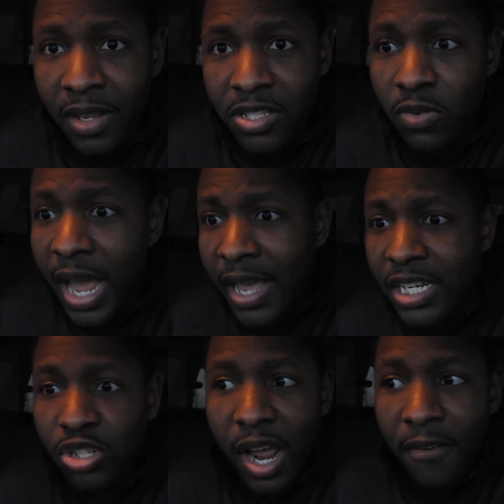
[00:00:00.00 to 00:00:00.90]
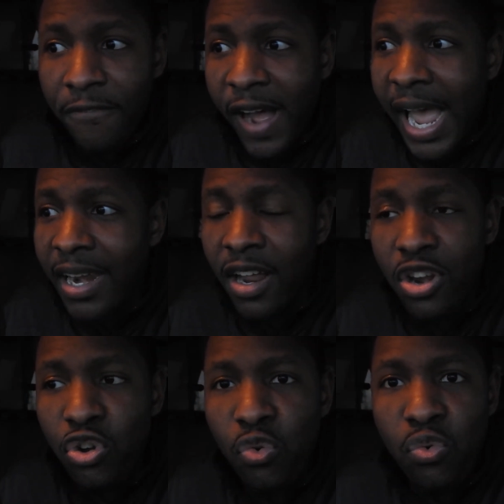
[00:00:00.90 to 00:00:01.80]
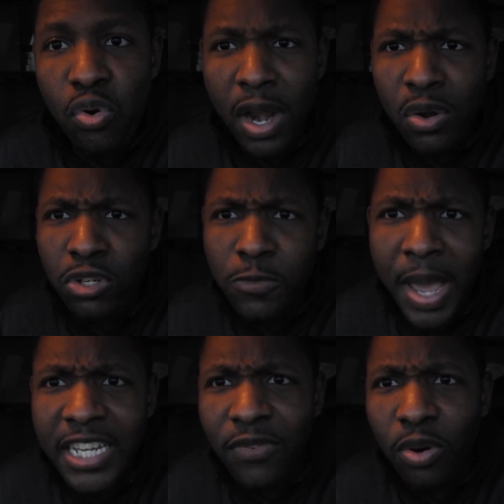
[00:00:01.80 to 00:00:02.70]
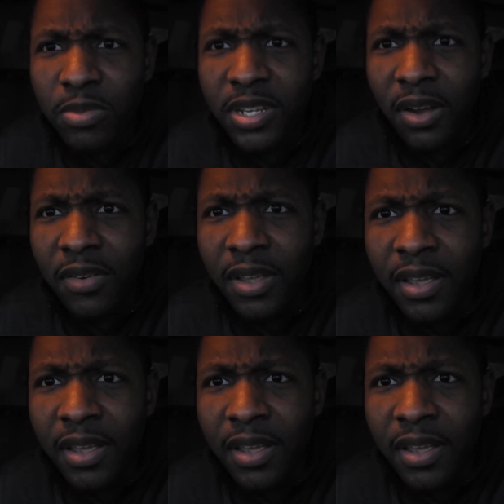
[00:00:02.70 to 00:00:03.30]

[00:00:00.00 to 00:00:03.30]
So now he's trying to find a new space for himself.